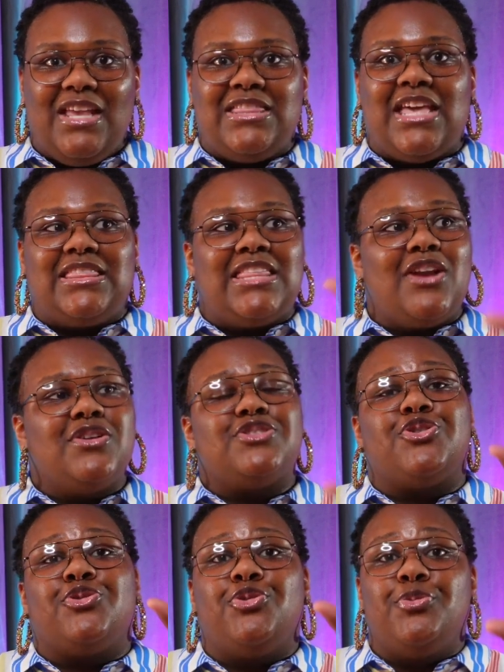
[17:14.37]
that there is
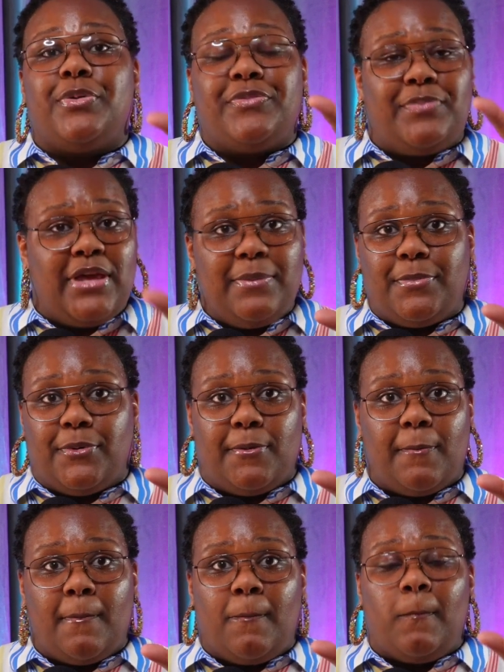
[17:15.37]
a group of
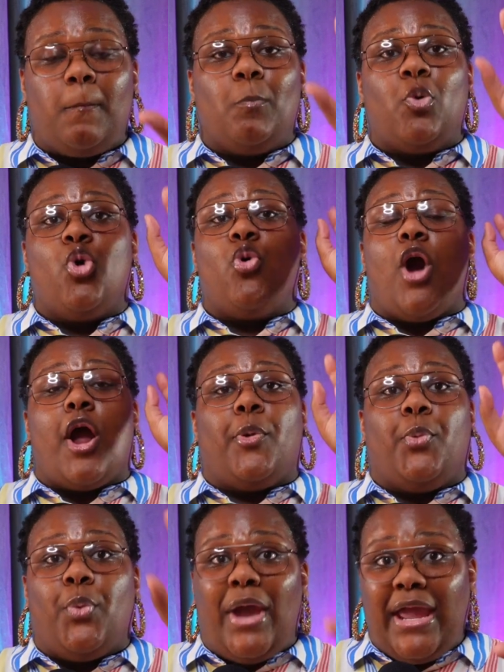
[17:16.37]
people who are
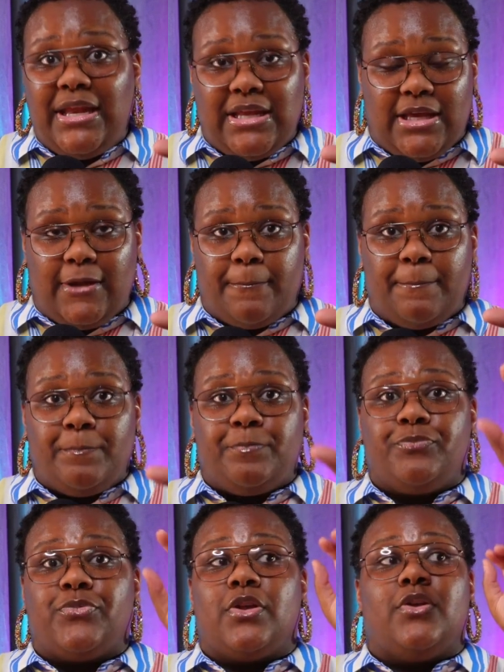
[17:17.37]
waiting
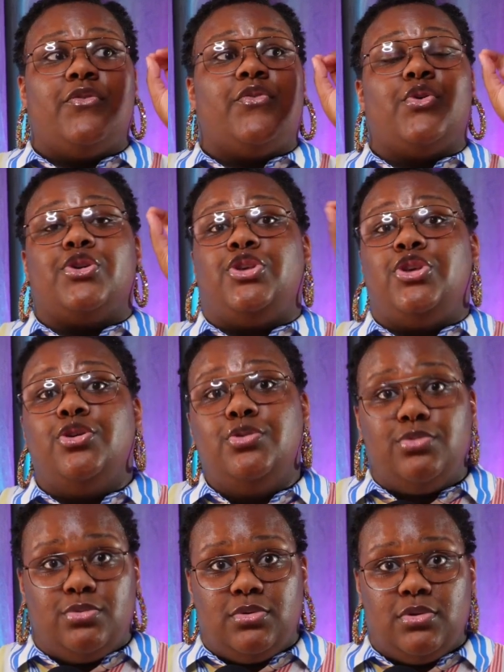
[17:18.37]
for
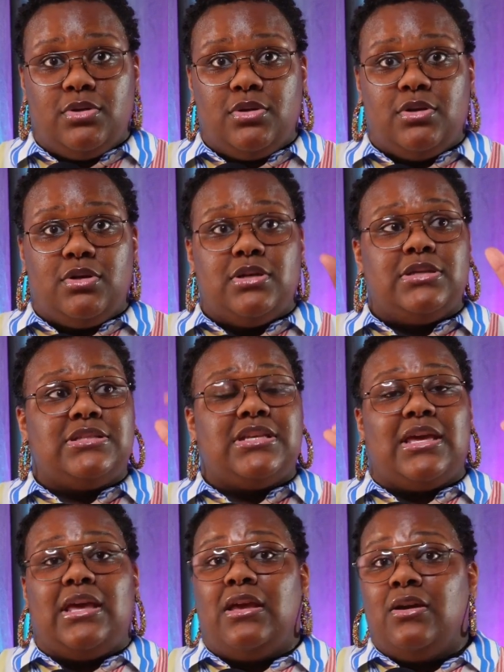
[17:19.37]
you
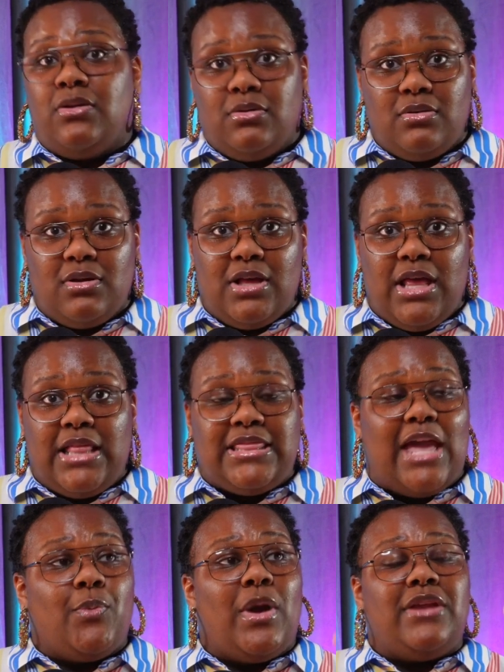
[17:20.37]
to heal.
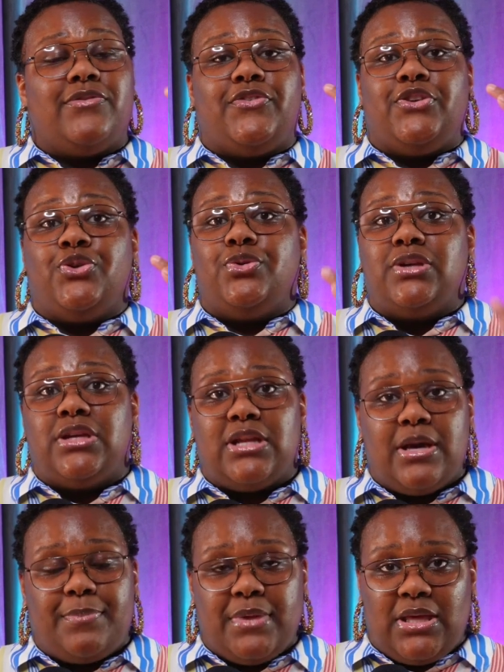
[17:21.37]
They waiting for you to get
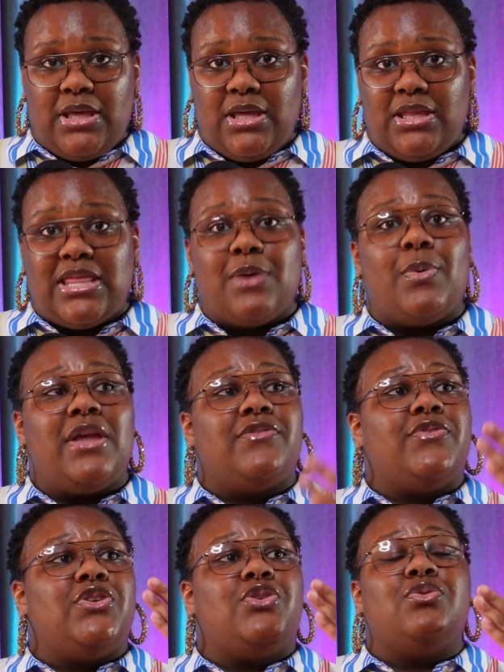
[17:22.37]
up again. They waiting
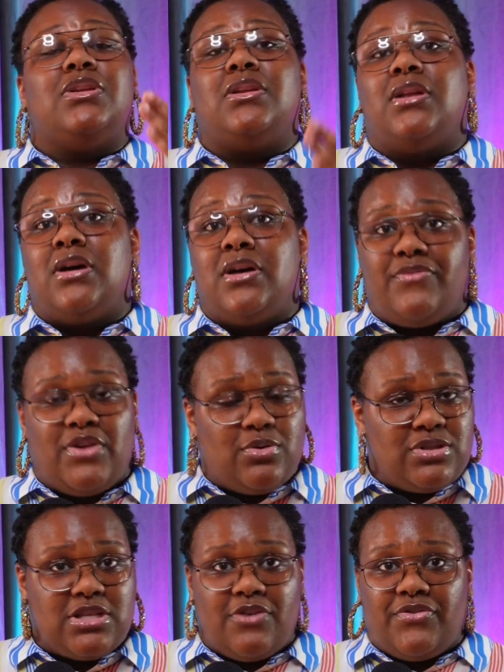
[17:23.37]
for you to love
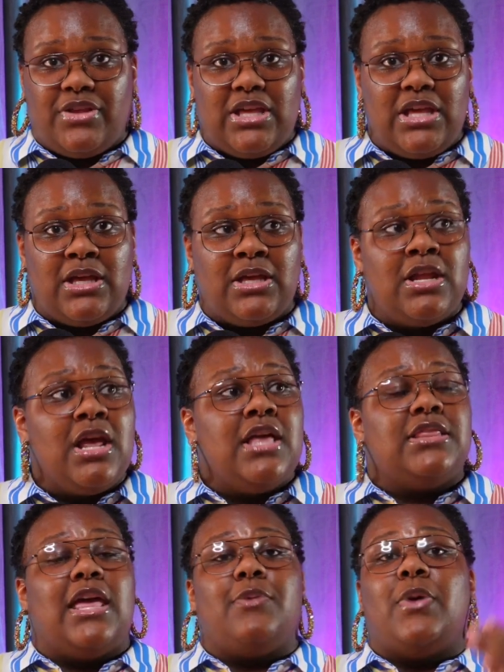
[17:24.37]
yourself again.
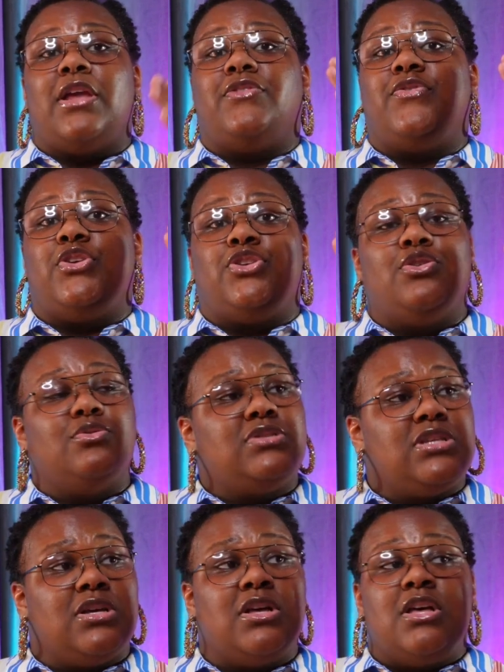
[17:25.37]
They waiting for you
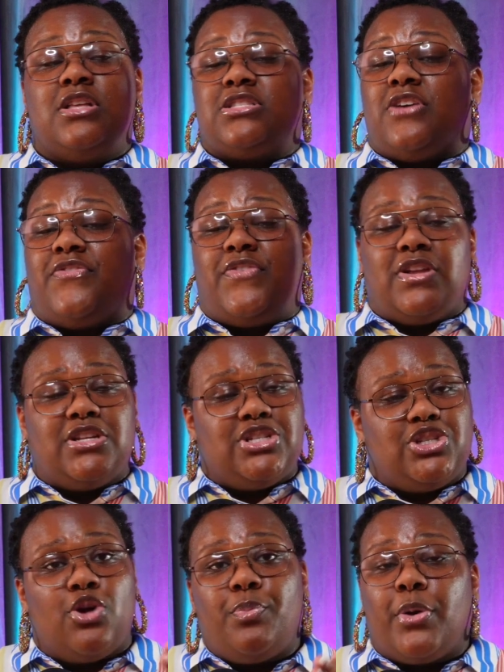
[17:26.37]
to to
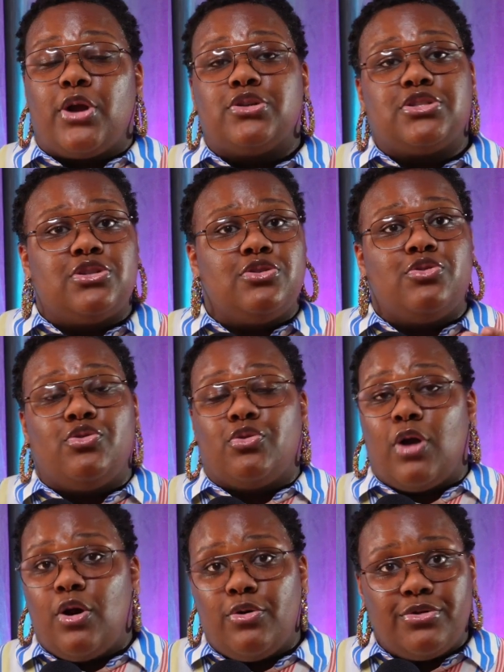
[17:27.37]
finish your personal
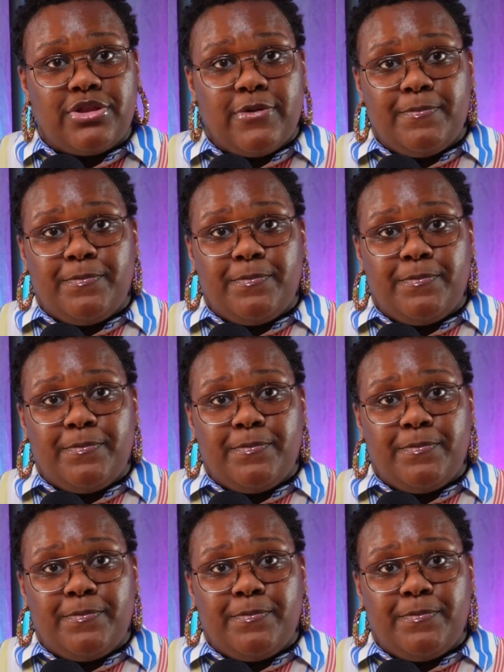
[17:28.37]
growth.